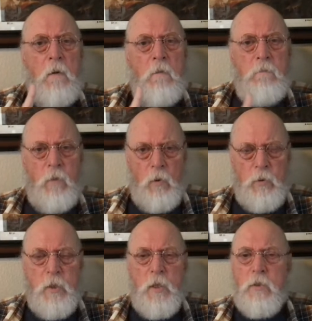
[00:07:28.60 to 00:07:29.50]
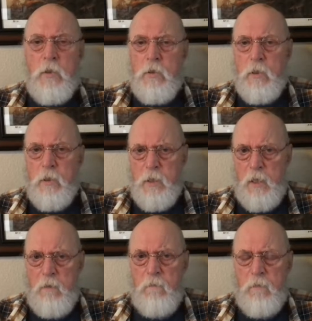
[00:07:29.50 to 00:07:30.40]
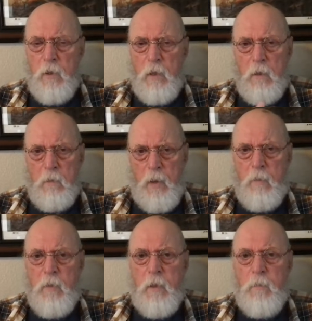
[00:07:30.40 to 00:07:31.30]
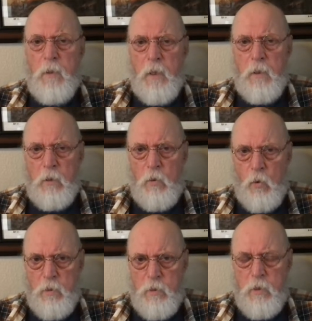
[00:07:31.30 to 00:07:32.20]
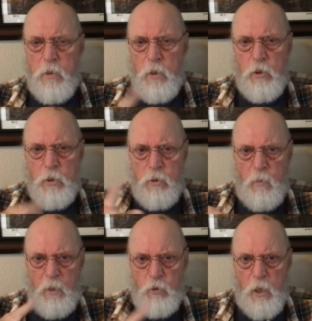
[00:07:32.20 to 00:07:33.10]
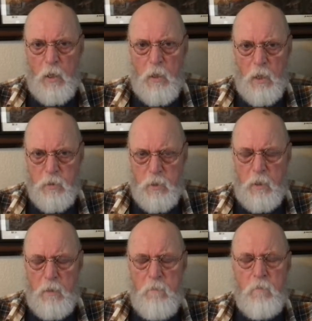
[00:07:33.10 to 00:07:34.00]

First is to deceive and manipulate the court's decisions around child custody.